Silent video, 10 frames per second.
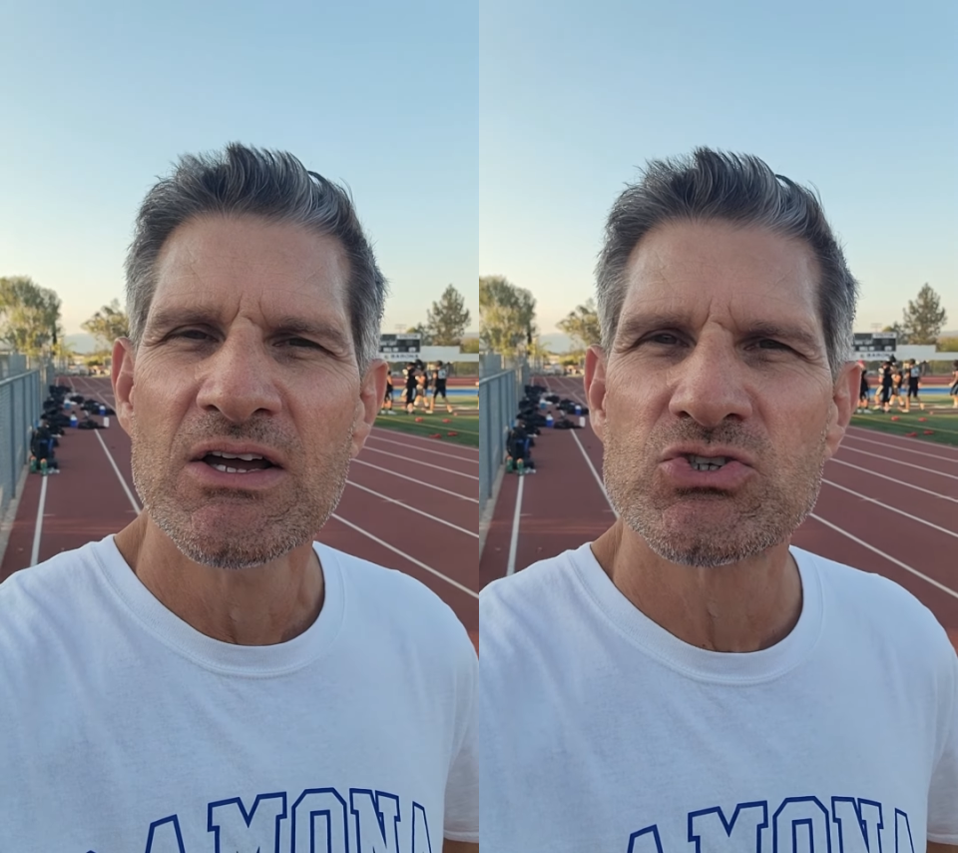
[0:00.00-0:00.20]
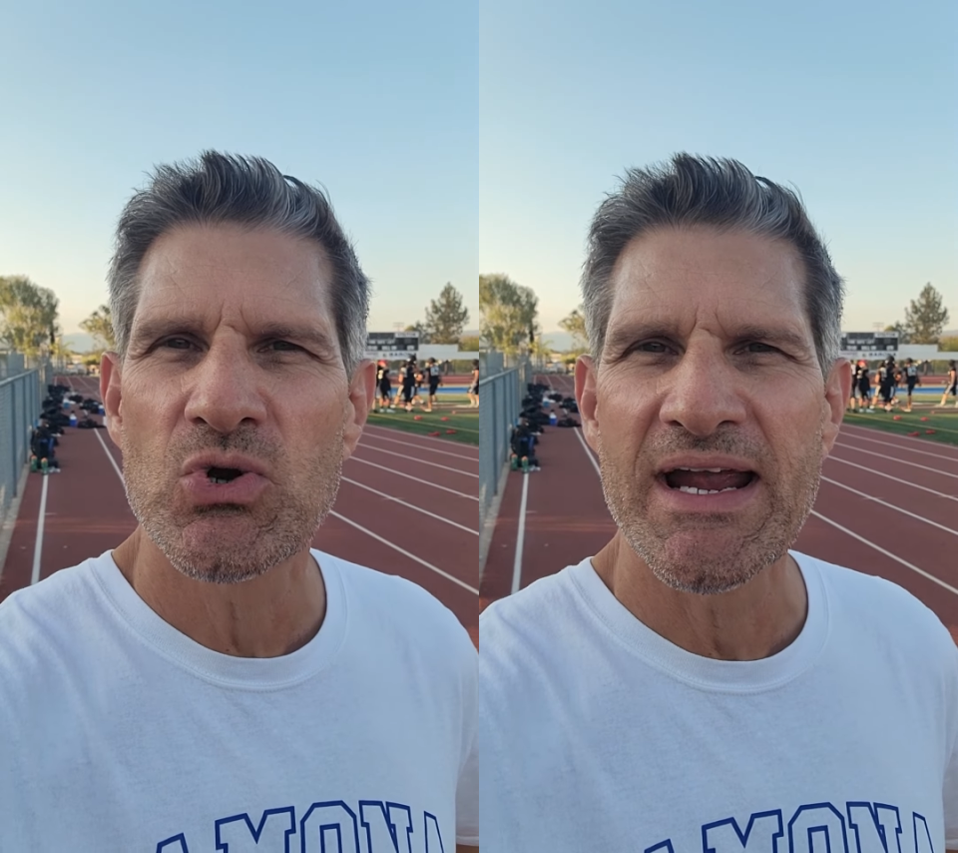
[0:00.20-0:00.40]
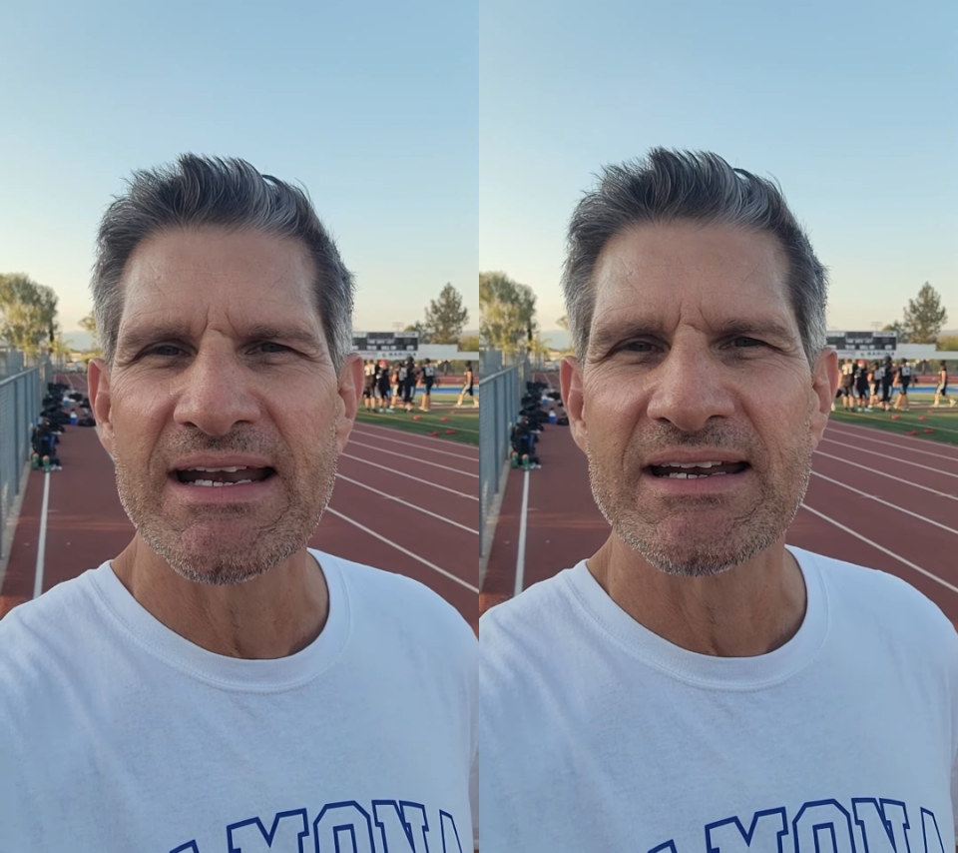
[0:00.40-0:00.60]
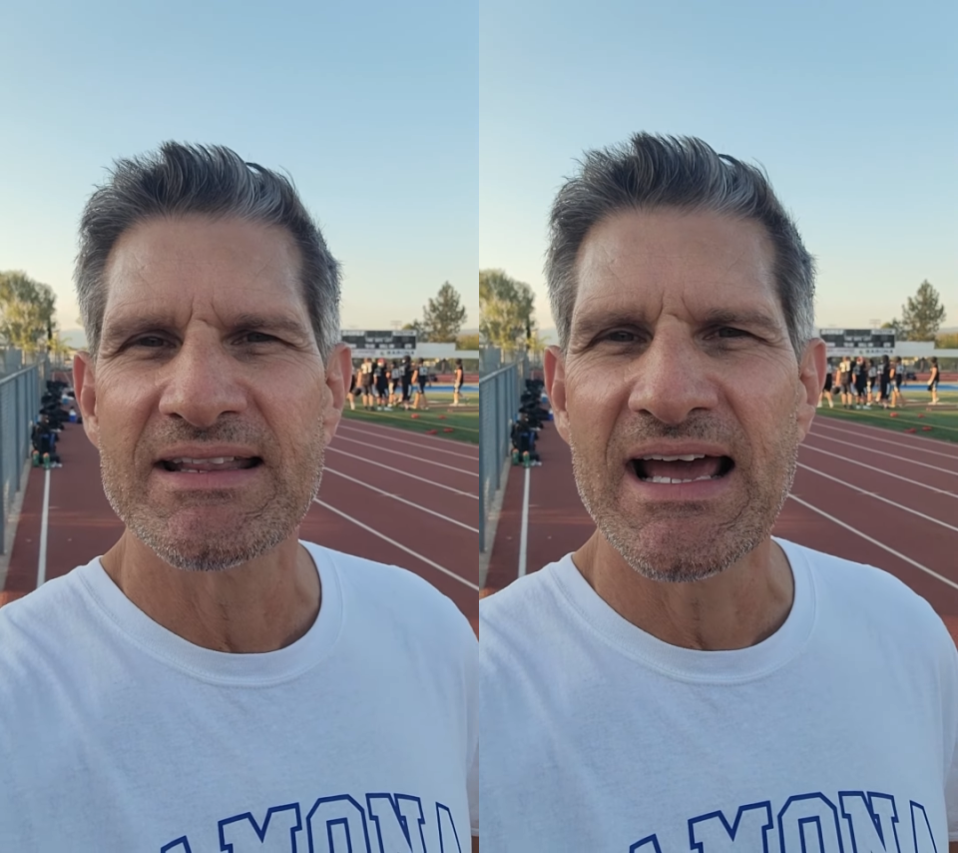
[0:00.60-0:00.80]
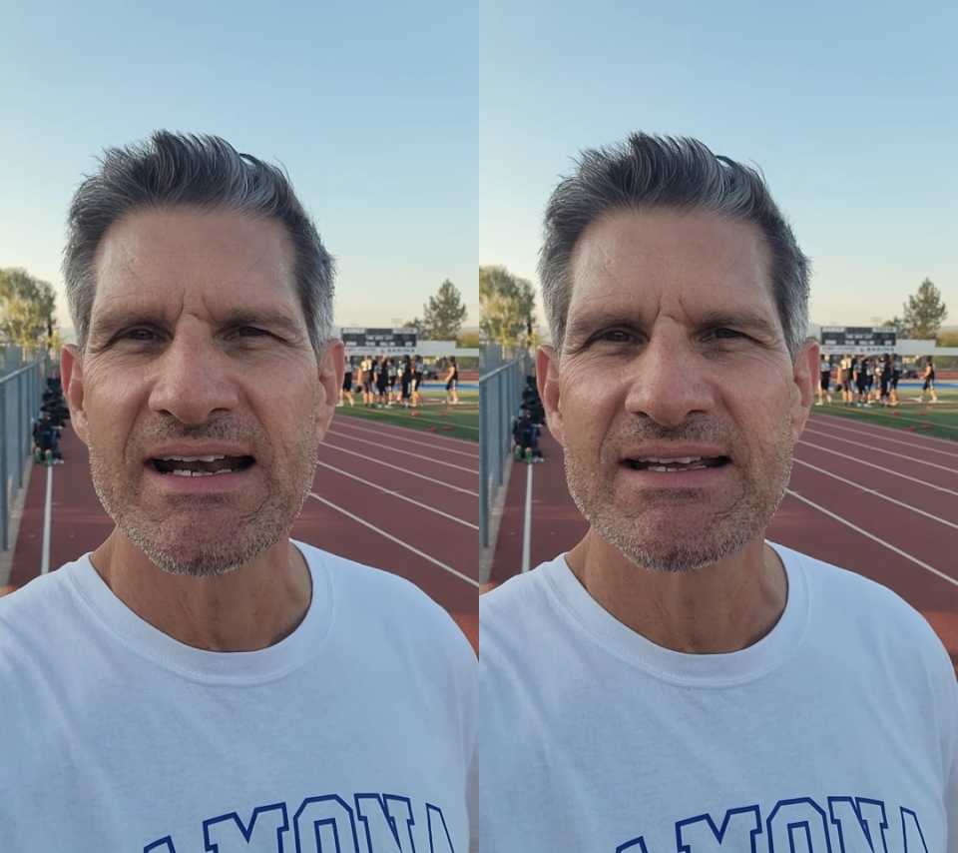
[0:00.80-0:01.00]
training,
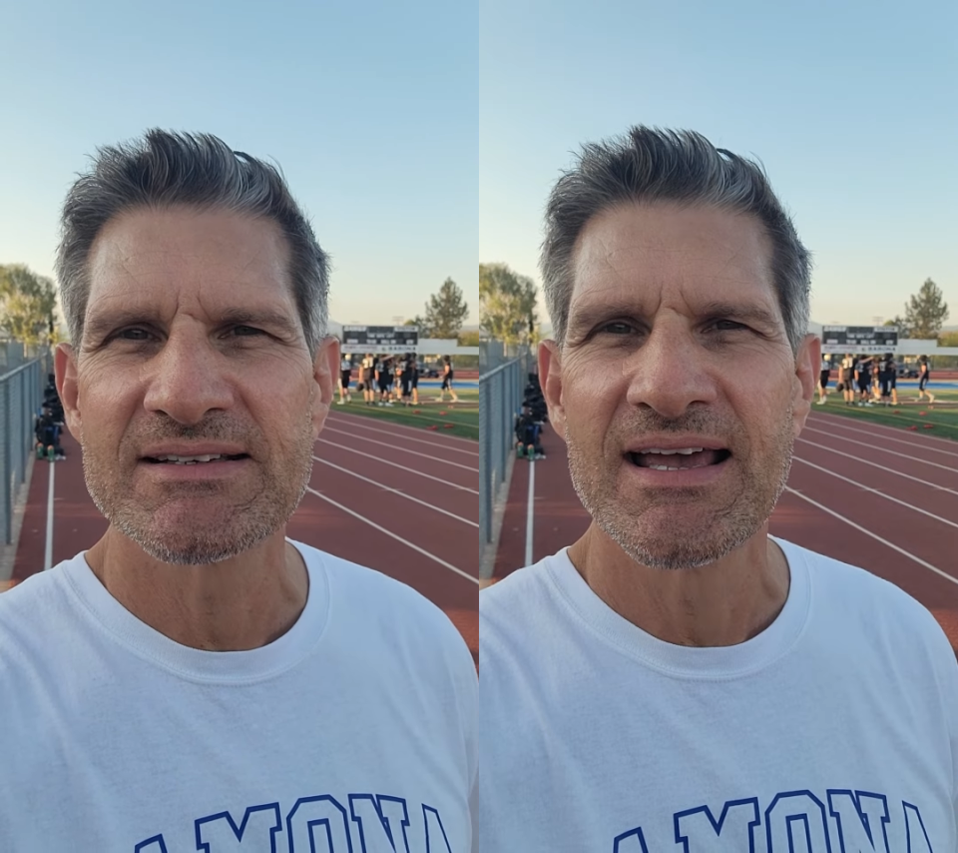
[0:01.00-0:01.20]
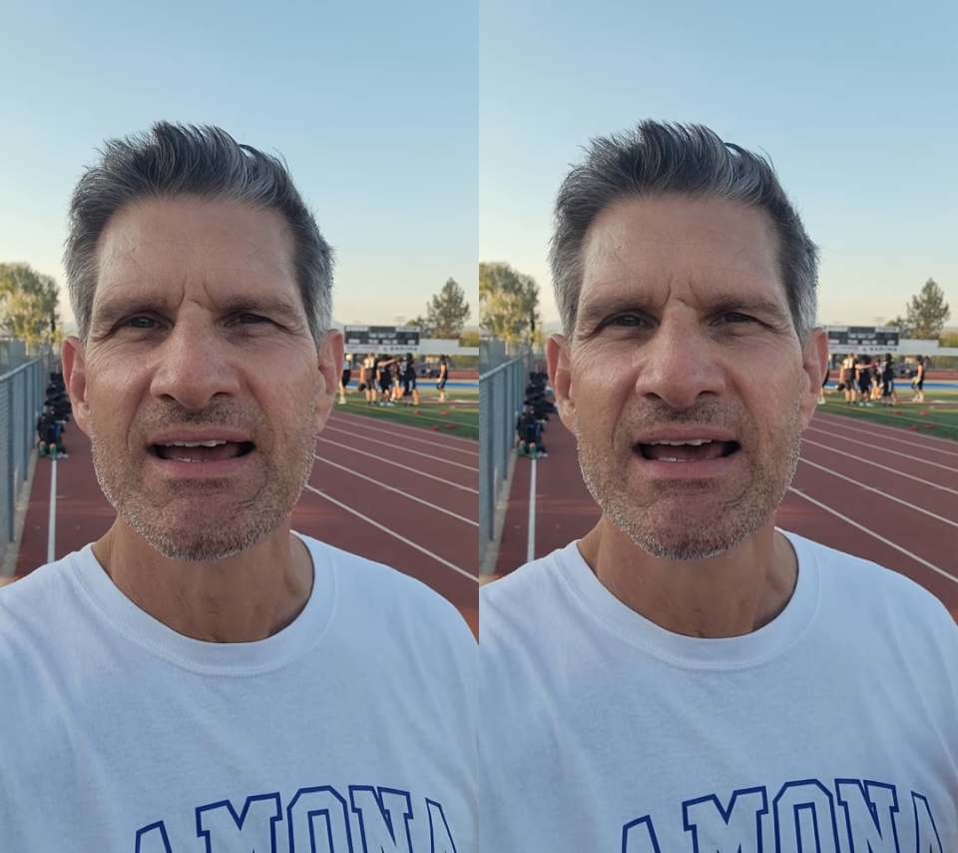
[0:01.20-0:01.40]
and that is